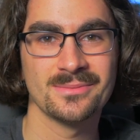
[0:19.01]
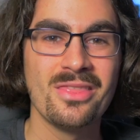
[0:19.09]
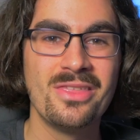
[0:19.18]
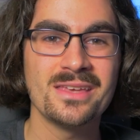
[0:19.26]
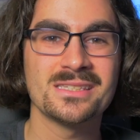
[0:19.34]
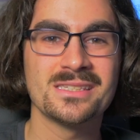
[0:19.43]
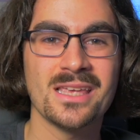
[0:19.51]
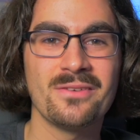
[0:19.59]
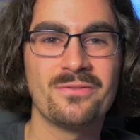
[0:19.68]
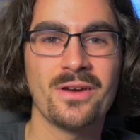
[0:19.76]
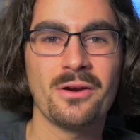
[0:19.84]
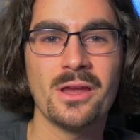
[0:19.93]
This is a
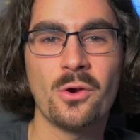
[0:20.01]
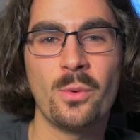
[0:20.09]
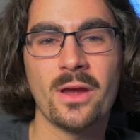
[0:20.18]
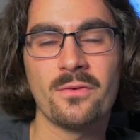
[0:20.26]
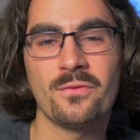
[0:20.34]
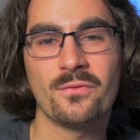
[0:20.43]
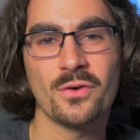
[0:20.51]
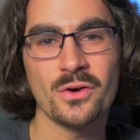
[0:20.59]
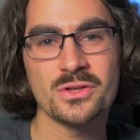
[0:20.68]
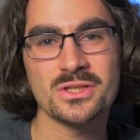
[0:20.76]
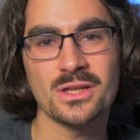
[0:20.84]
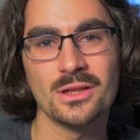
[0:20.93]
very quick
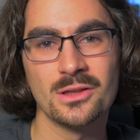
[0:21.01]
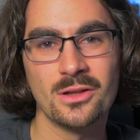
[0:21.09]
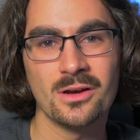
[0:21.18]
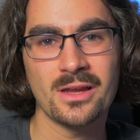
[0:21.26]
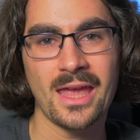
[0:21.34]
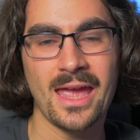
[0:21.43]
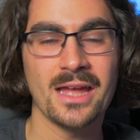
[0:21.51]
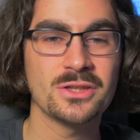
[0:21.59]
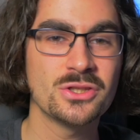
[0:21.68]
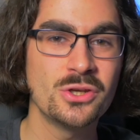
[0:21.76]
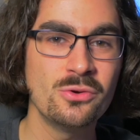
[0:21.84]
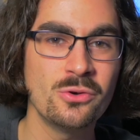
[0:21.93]
first look at
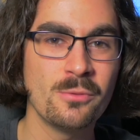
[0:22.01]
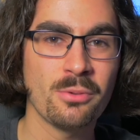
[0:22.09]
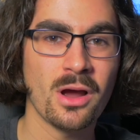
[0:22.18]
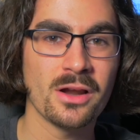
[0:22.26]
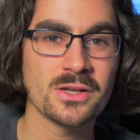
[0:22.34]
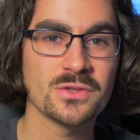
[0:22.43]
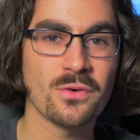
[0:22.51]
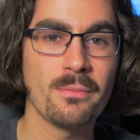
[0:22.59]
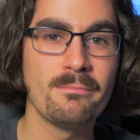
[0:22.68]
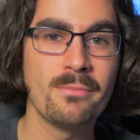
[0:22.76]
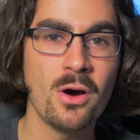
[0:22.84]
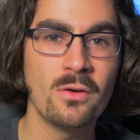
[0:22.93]
two new products
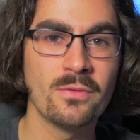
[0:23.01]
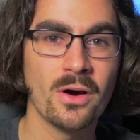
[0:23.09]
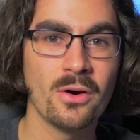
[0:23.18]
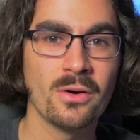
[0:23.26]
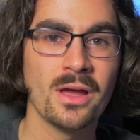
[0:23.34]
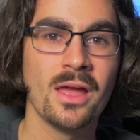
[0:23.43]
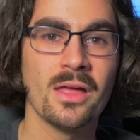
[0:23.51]
from MOVO,